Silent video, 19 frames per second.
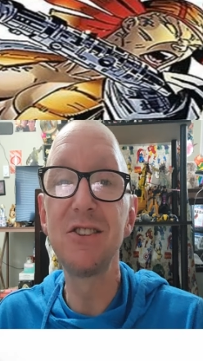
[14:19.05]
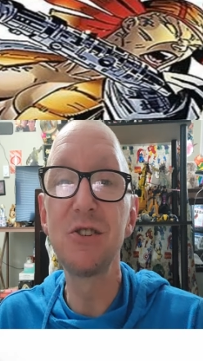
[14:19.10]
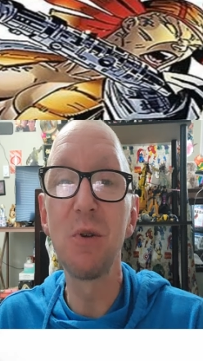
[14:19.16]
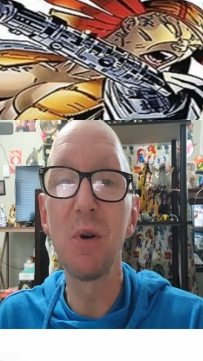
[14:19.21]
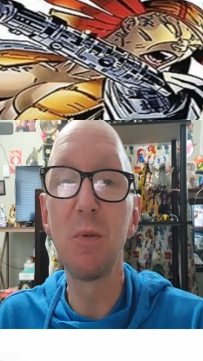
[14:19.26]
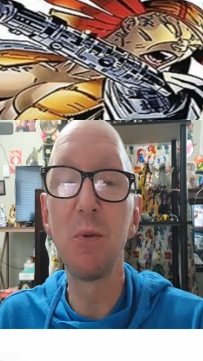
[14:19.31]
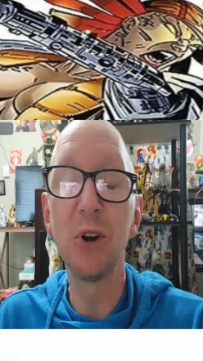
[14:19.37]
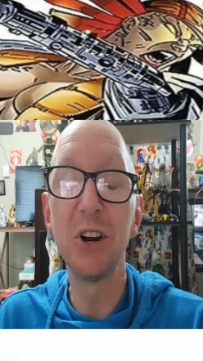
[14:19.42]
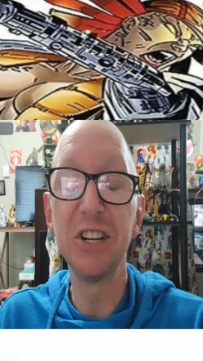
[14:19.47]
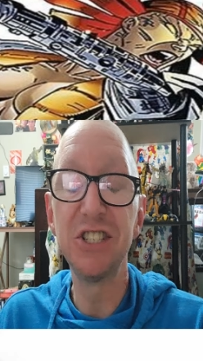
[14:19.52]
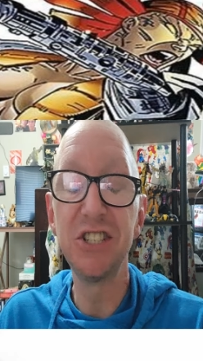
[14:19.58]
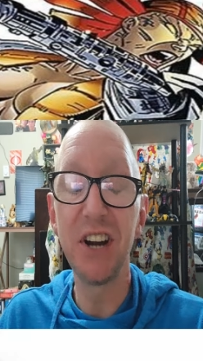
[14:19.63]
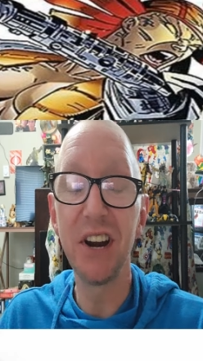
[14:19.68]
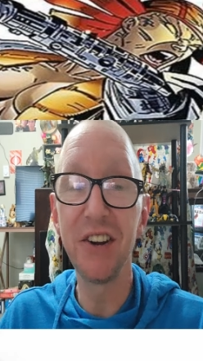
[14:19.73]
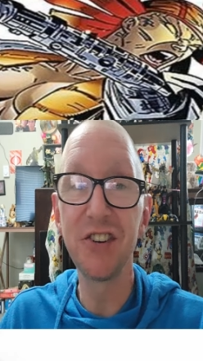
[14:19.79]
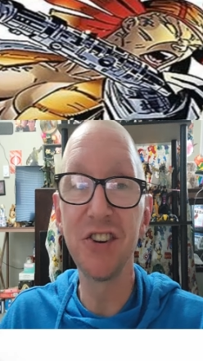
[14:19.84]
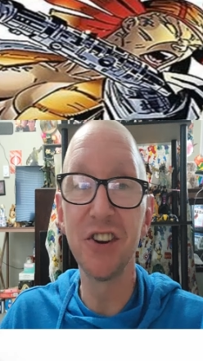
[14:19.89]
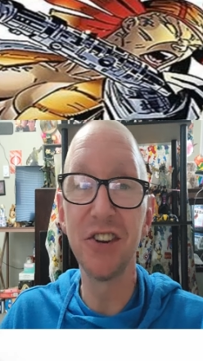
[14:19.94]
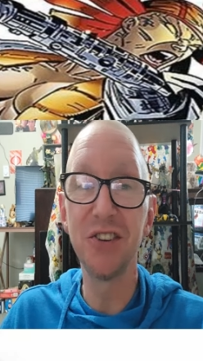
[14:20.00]
show
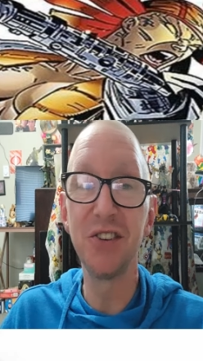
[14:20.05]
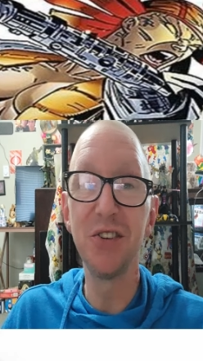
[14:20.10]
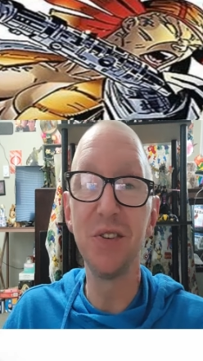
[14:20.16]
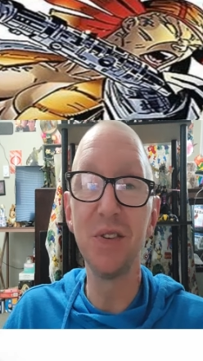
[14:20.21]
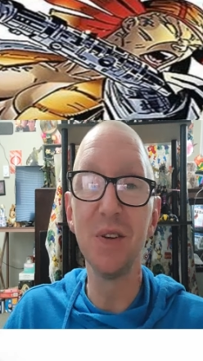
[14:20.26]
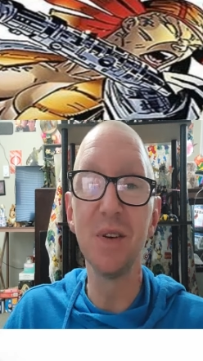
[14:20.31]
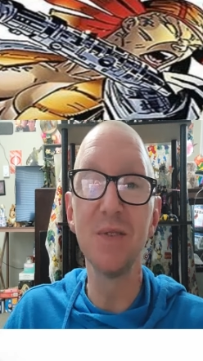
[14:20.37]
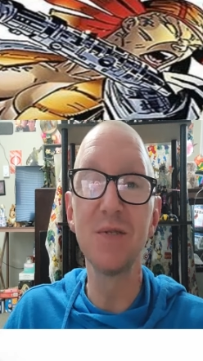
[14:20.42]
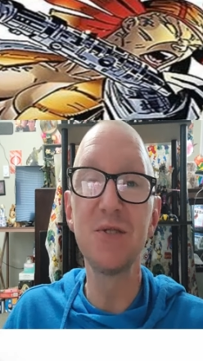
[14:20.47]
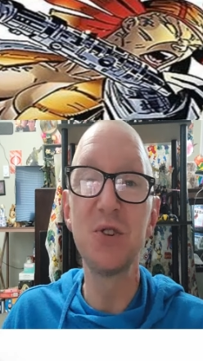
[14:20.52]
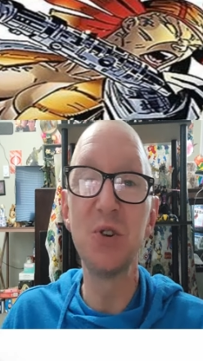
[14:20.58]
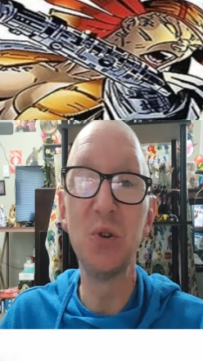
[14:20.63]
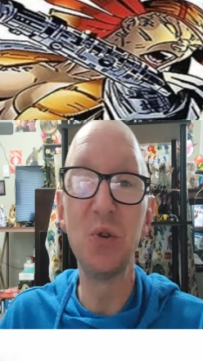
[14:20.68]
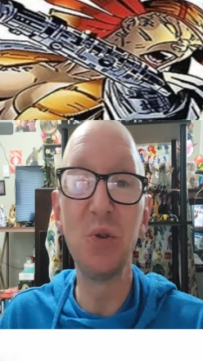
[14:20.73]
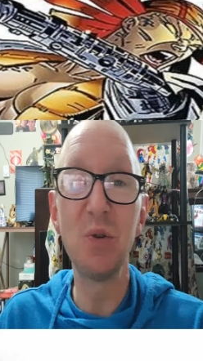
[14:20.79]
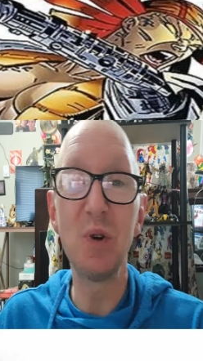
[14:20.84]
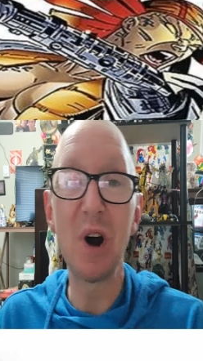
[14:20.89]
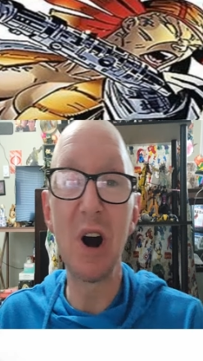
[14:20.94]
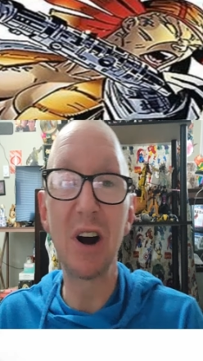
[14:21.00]
appreciation to those
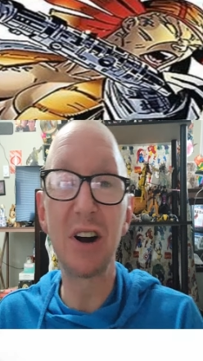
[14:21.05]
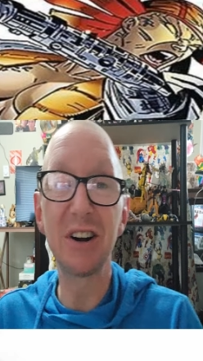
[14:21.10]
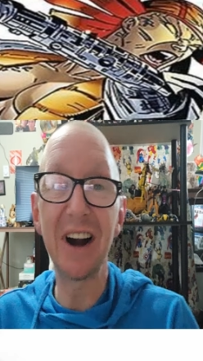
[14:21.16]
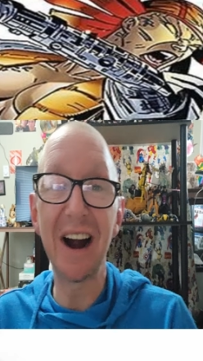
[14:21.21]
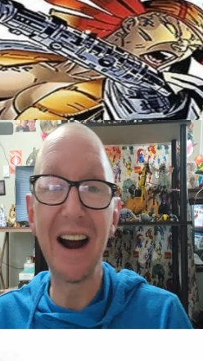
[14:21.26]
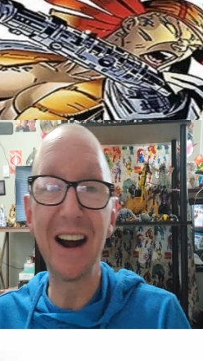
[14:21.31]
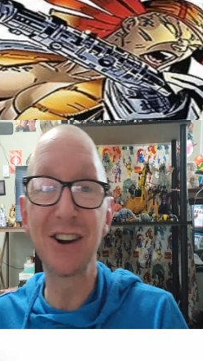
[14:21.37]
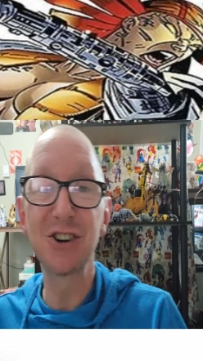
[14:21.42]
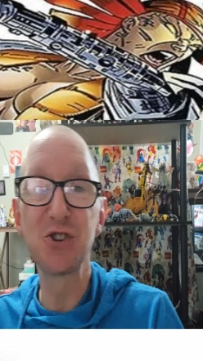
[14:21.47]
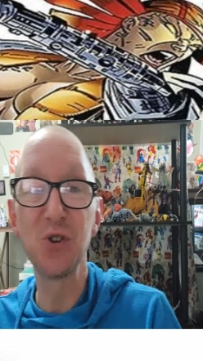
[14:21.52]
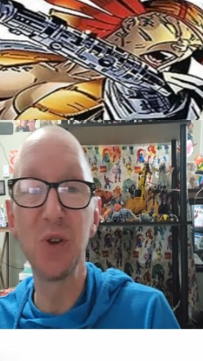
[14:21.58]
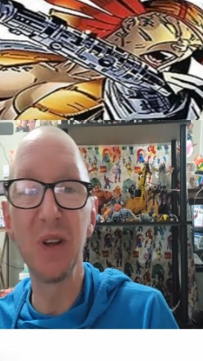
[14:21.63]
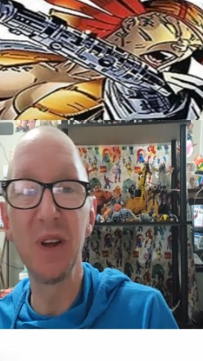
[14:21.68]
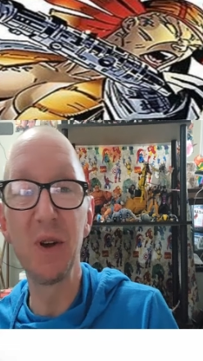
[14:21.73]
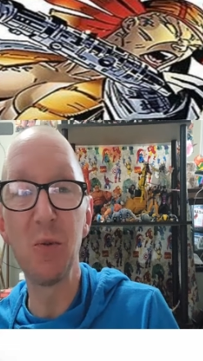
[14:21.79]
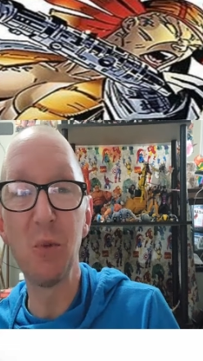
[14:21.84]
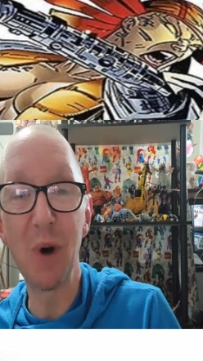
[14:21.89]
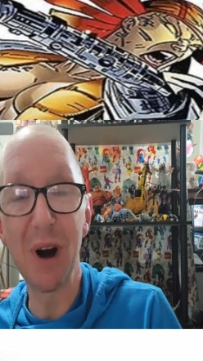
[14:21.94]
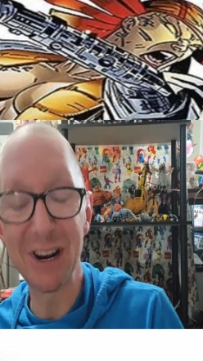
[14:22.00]
who are
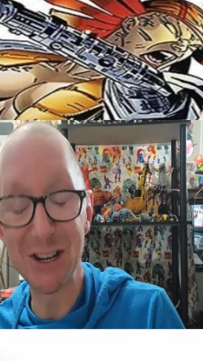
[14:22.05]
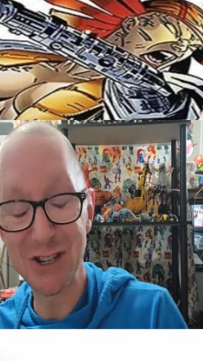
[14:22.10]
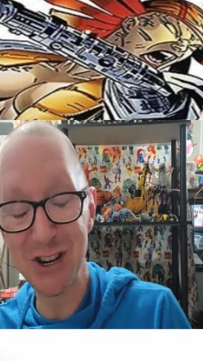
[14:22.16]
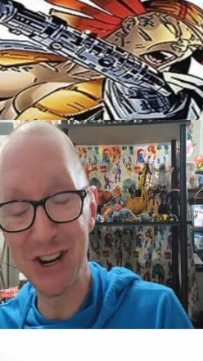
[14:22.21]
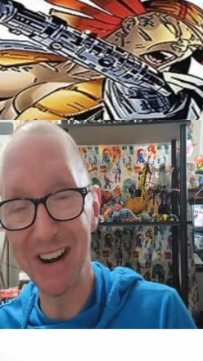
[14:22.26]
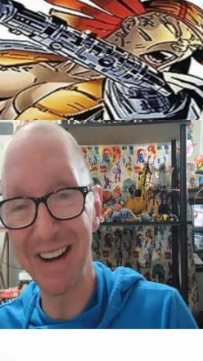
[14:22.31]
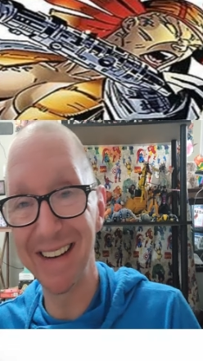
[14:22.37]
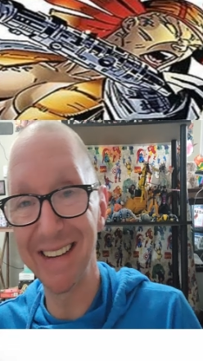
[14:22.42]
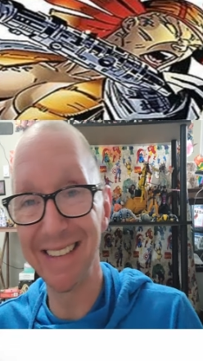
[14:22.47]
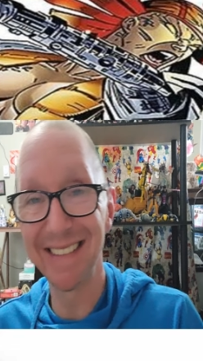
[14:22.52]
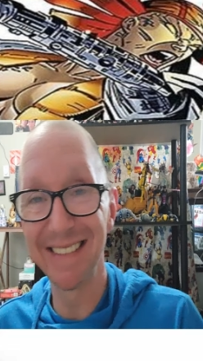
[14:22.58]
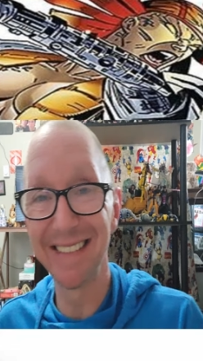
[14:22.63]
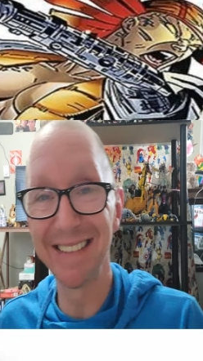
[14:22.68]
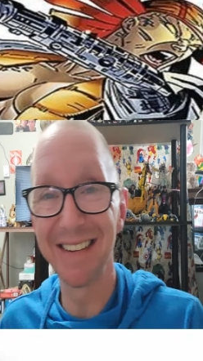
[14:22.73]
actually watching.